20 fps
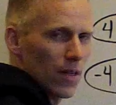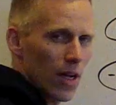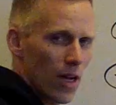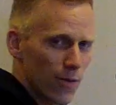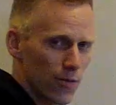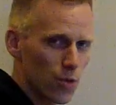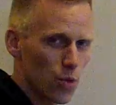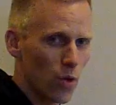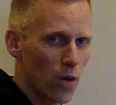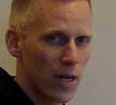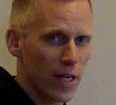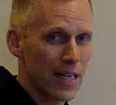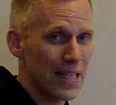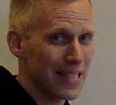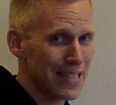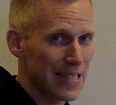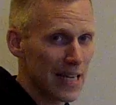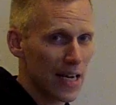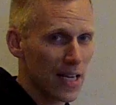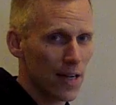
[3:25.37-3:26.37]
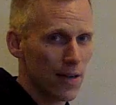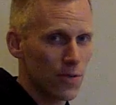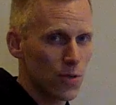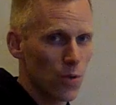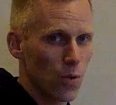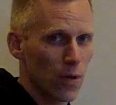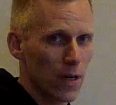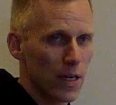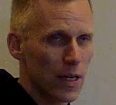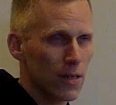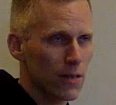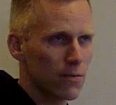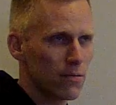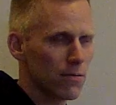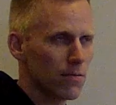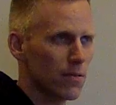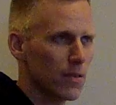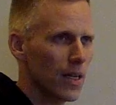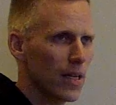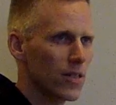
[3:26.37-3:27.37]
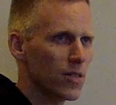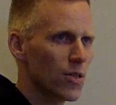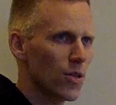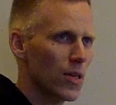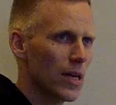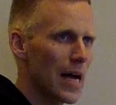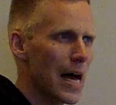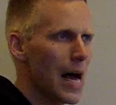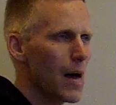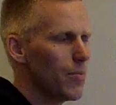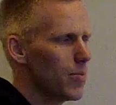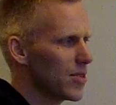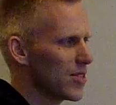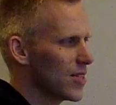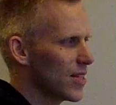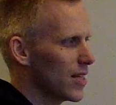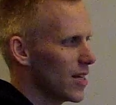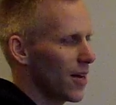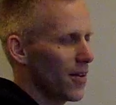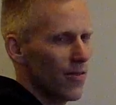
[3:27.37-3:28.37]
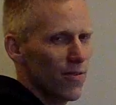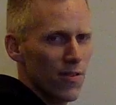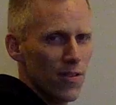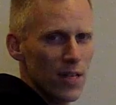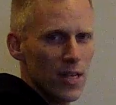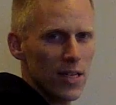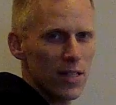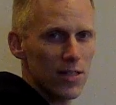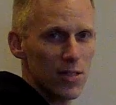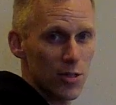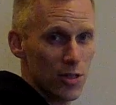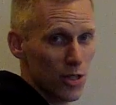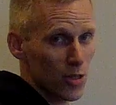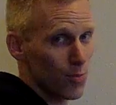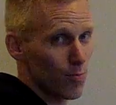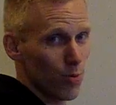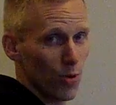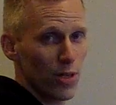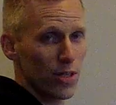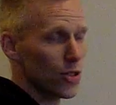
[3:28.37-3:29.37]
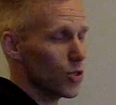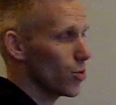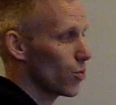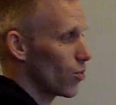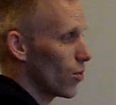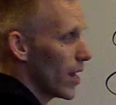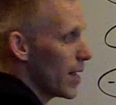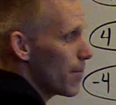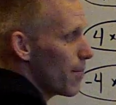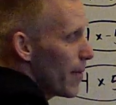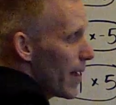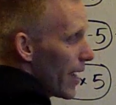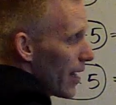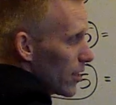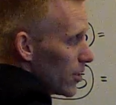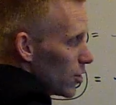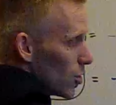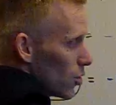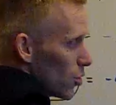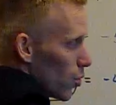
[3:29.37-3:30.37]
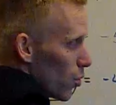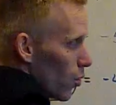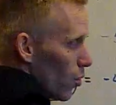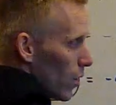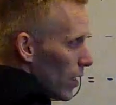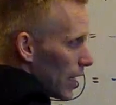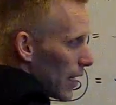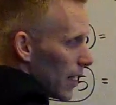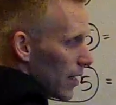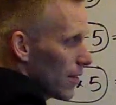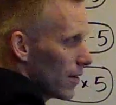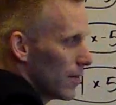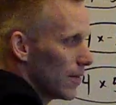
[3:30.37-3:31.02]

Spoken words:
of 20 is negative 20, and so the opposite of this just brings you right back to 20.